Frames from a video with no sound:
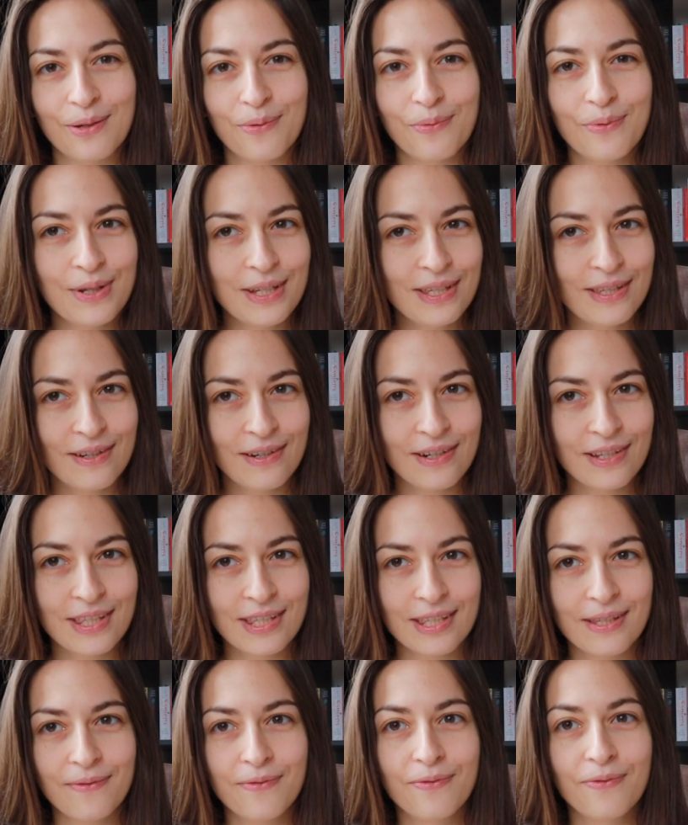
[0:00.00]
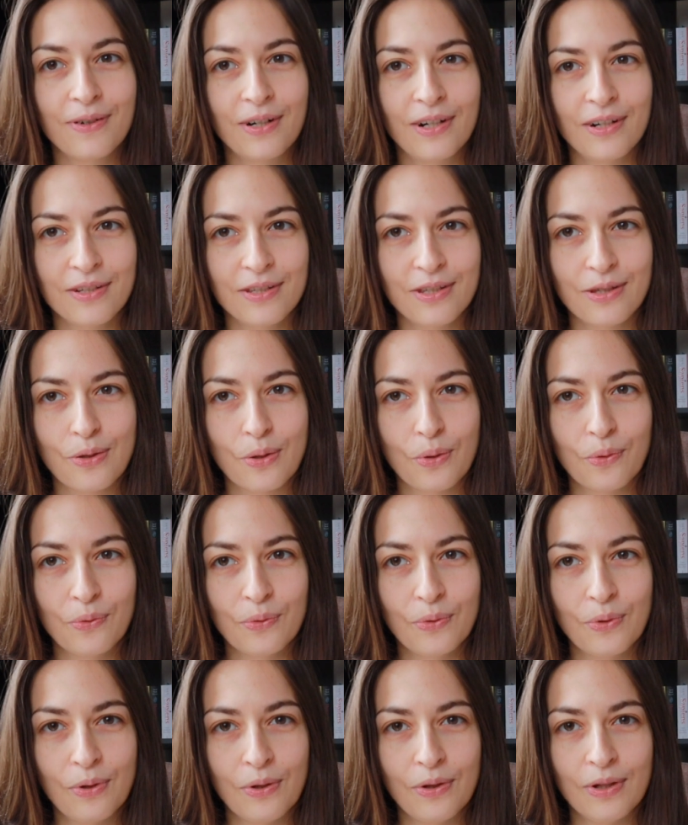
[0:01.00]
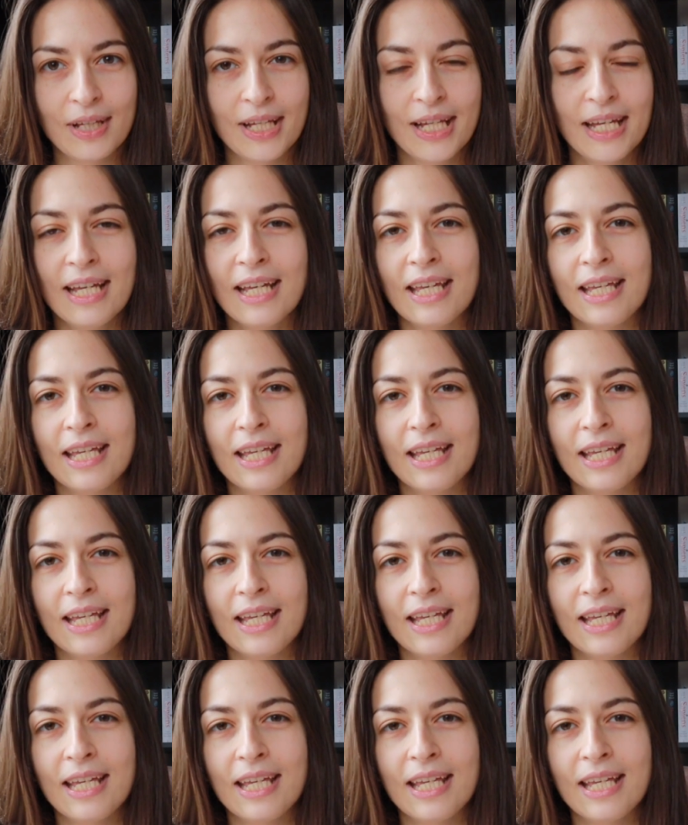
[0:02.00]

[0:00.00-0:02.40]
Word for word: the wizard's first rule